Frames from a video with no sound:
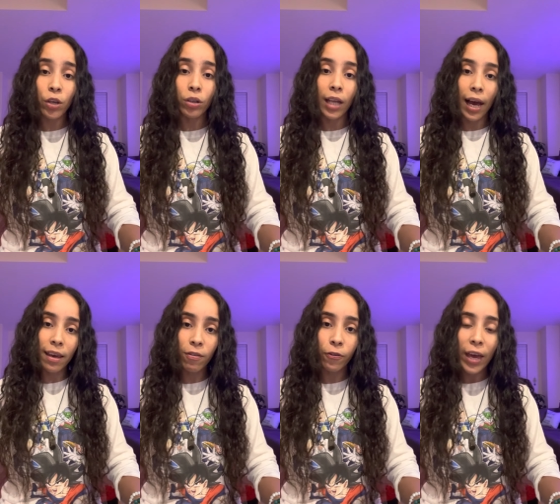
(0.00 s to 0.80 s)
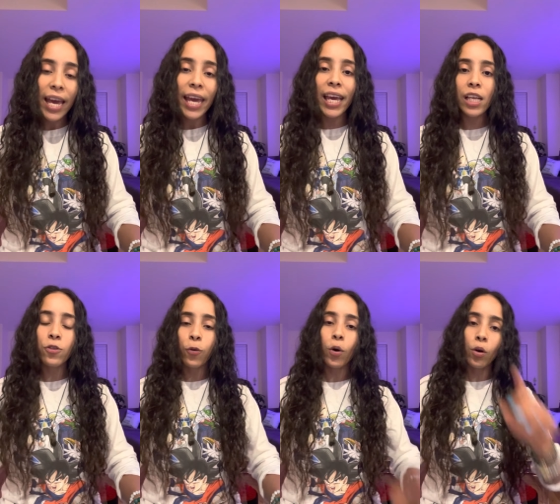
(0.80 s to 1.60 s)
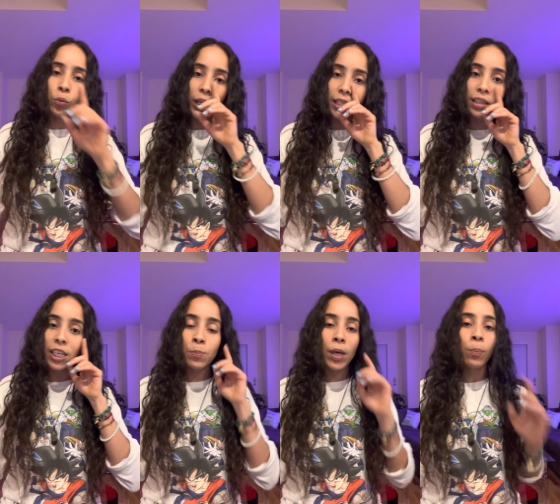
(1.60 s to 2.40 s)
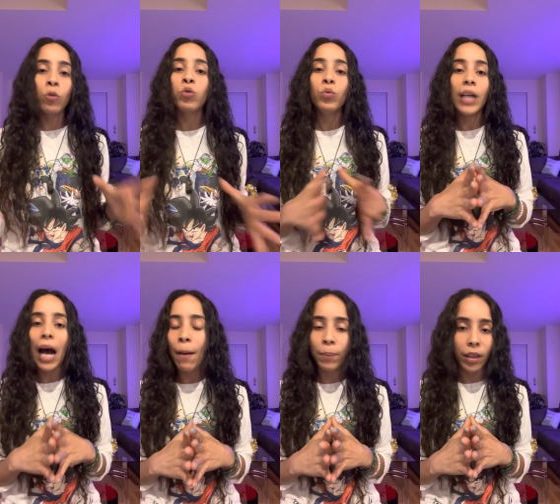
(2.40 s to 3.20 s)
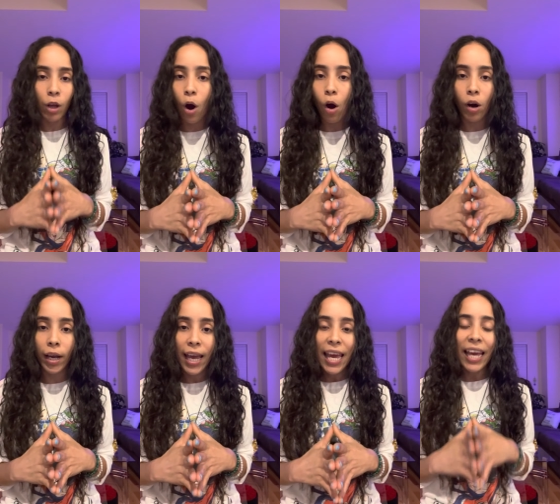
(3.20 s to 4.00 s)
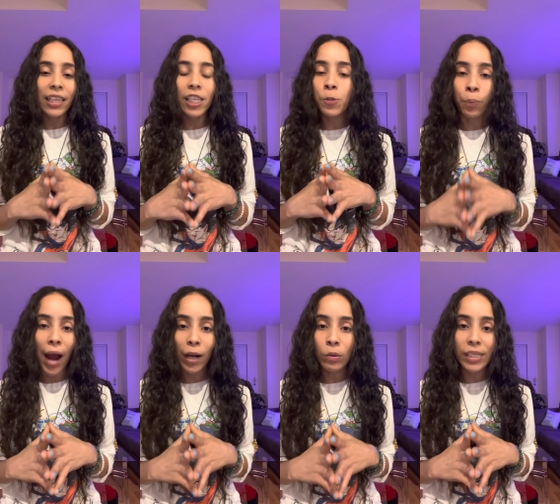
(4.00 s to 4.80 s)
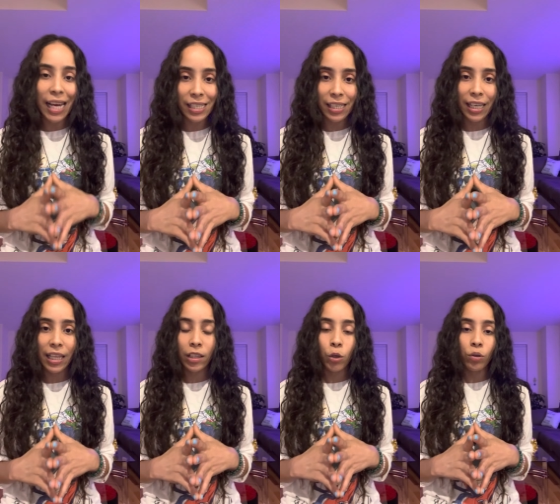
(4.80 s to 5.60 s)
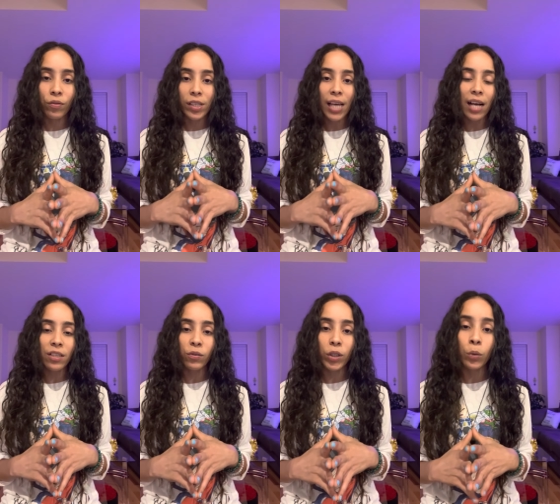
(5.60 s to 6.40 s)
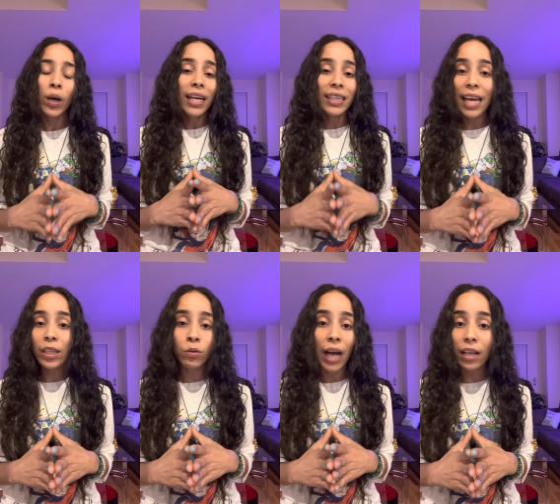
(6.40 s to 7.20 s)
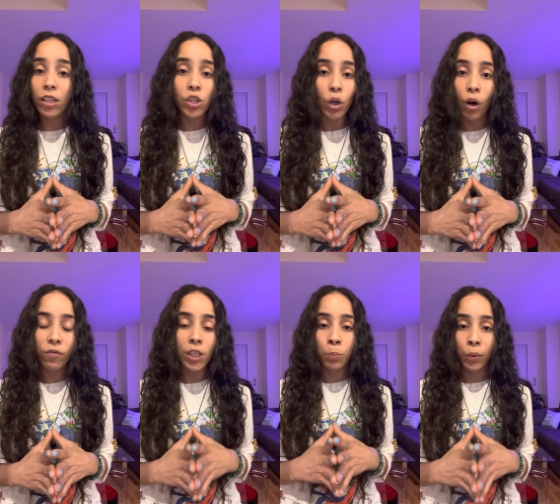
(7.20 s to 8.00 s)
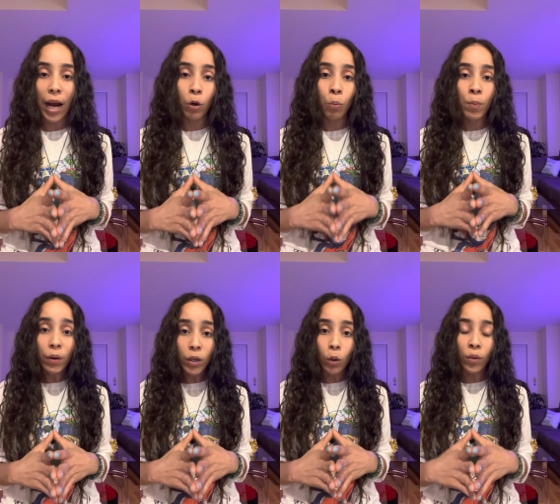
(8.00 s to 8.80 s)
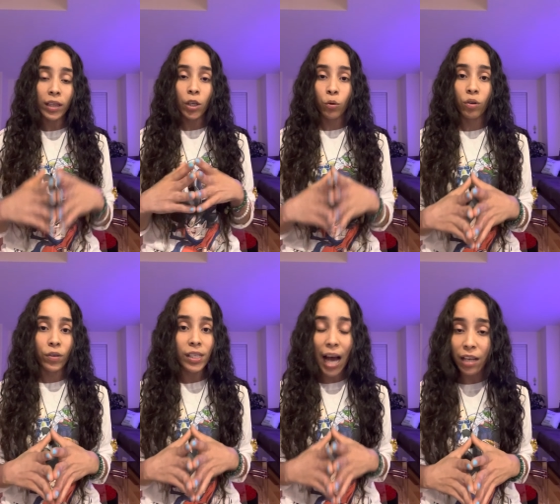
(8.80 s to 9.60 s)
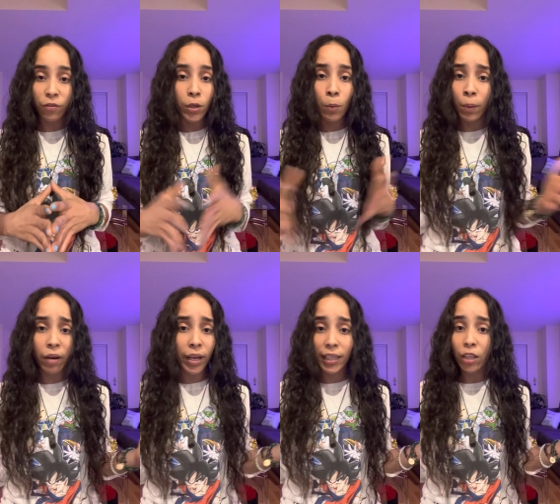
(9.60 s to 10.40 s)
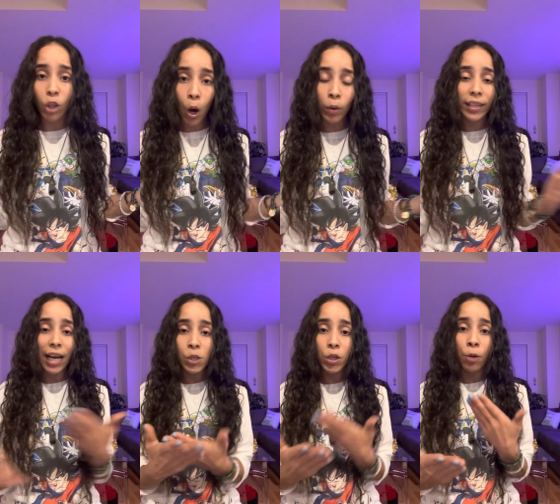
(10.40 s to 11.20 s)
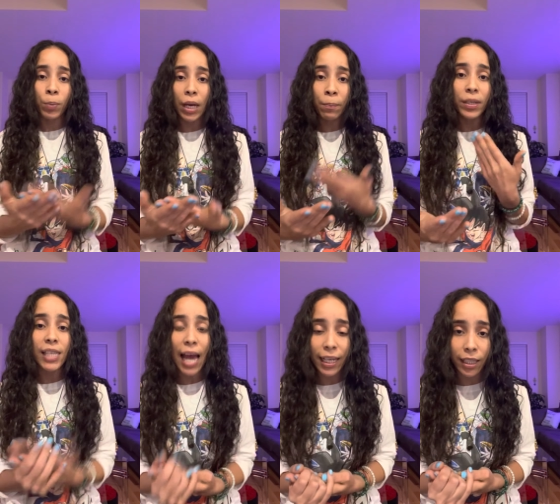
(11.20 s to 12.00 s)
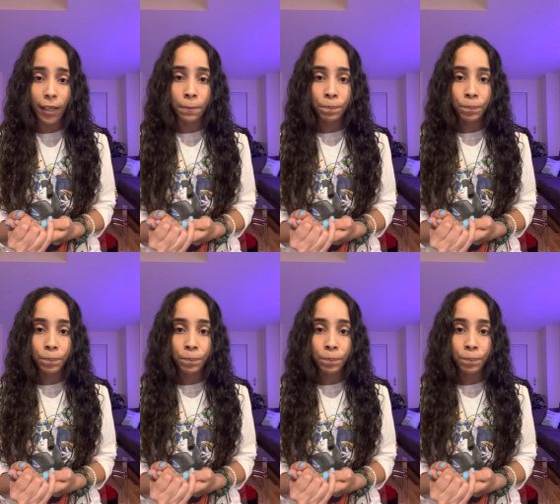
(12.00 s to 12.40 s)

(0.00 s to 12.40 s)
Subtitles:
your life is for a reason. These people do not belong in this brand new destiny that the universe has for you. They do not deserve this brand new miracle that the universe has for you, period. They don't, and that's why you're being protected.